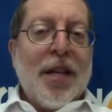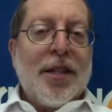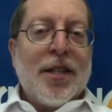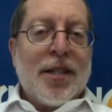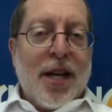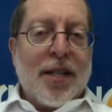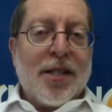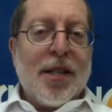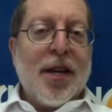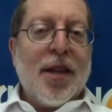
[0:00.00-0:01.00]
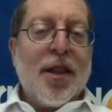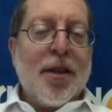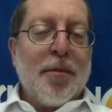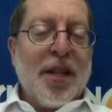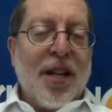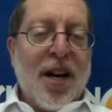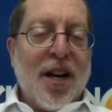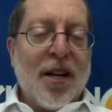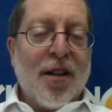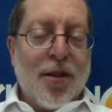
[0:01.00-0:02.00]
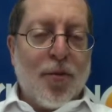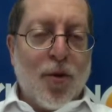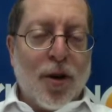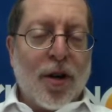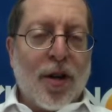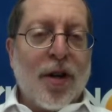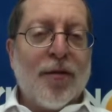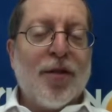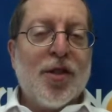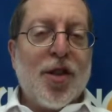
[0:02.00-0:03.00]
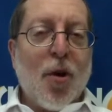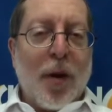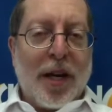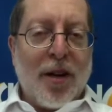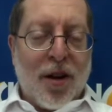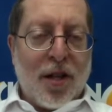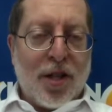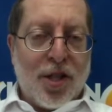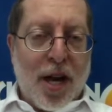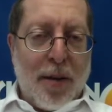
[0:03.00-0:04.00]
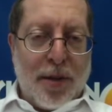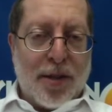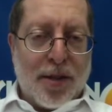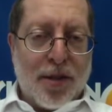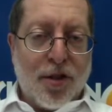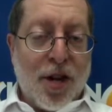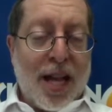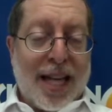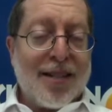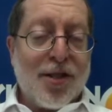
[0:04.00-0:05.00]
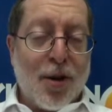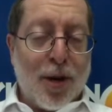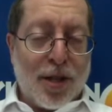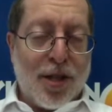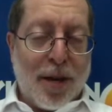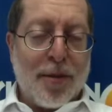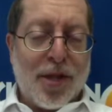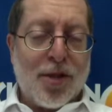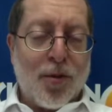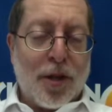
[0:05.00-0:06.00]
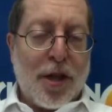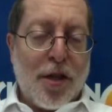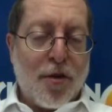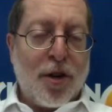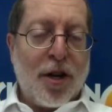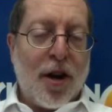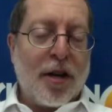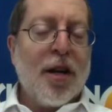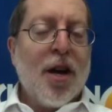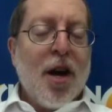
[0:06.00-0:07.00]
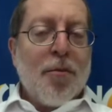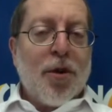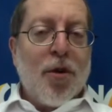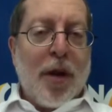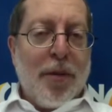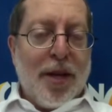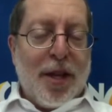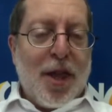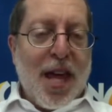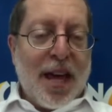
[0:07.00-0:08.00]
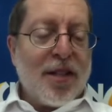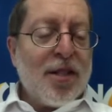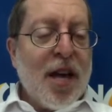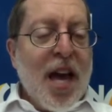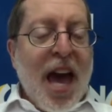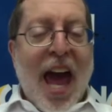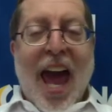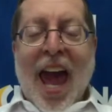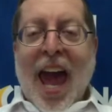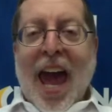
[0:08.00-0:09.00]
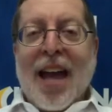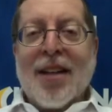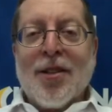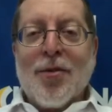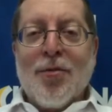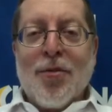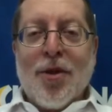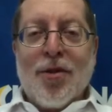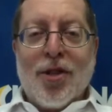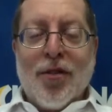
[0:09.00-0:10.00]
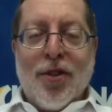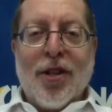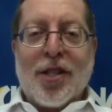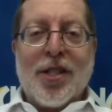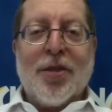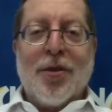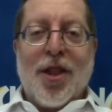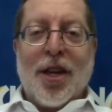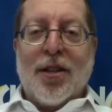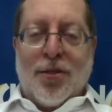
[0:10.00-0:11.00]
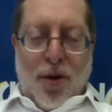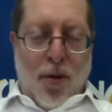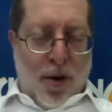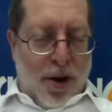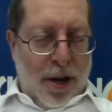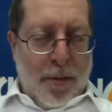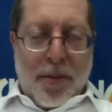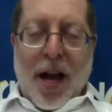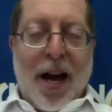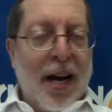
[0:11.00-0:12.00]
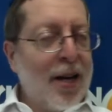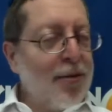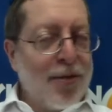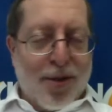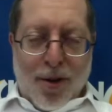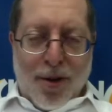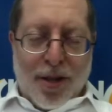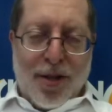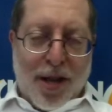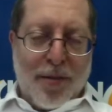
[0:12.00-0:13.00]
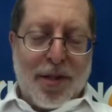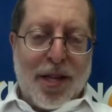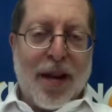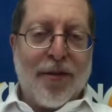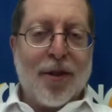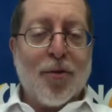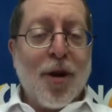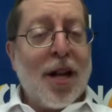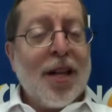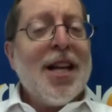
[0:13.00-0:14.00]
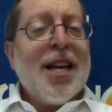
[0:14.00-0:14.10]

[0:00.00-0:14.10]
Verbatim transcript: discussing the malacha, the work of sewing on Shabbos. You're not allowed to sew on Shabbos, it's one of the 39 prohibited things. And most of you listening would think, don't worry, I don't sew on Shabbos ever. Well,